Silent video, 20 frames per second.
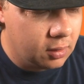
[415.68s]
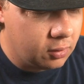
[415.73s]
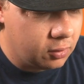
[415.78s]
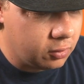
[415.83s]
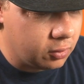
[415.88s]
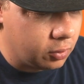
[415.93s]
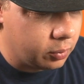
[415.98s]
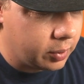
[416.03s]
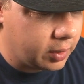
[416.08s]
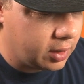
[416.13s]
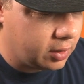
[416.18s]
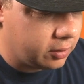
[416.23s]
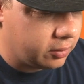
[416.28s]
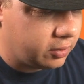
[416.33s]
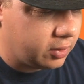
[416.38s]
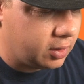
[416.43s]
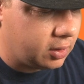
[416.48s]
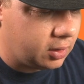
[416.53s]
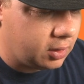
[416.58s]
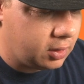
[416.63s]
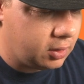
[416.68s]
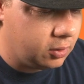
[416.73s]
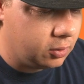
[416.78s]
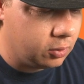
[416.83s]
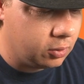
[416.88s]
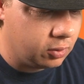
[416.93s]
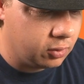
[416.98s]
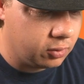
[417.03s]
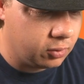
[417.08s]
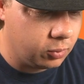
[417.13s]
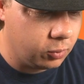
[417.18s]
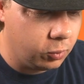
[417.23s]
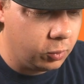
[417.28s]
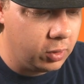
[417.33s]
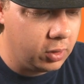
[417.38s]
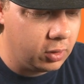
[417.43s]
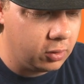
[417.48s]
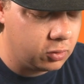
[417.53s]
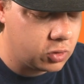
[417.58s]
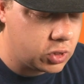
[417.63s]
So Palossand heals
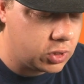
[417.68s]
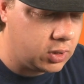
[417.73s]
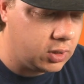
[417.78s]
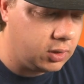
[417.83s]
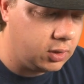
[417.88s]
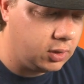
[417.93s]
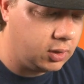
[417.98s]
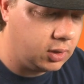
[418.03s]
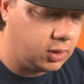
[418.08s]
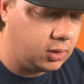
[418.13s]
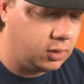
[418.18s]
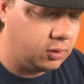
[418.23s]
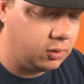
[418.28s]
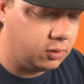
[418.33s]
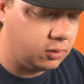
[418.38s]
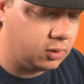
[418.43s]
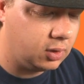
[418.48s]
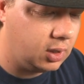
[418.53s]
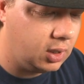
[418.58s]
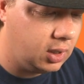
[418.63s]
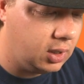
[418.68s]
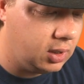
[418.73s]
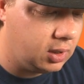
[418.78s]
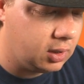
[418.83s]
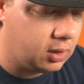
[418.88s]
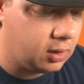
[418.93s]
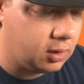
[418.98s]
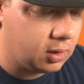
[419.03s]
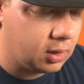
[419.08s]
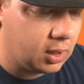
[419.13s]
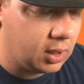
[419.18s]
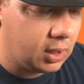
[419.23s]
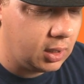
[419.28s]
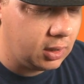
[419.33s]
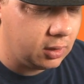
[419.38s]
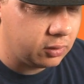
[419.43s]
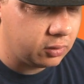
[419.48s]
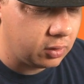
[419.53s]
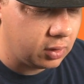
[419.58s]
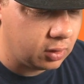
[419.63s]
while she is in
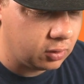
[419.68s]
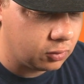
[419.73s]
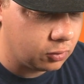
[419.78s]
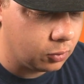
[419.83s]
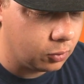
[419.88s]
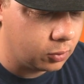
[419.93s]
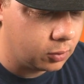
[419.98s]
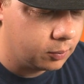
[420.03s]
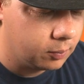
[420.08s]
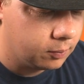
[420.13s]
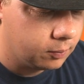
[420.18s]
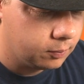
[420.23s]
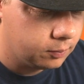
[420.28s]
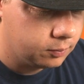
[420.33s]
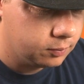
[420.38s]
a sandstorm